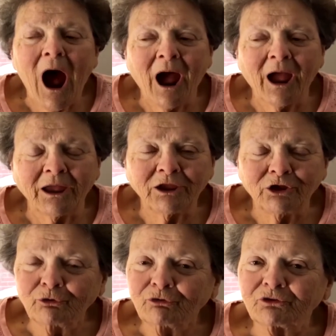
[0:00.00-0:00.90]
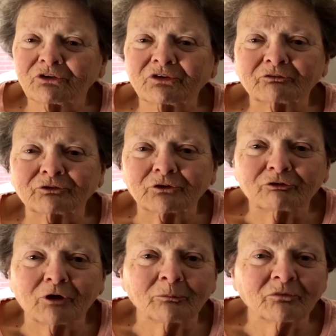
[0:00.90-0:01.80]
I used to suffer
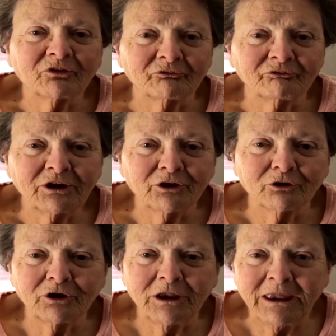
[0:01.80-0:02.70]
from severe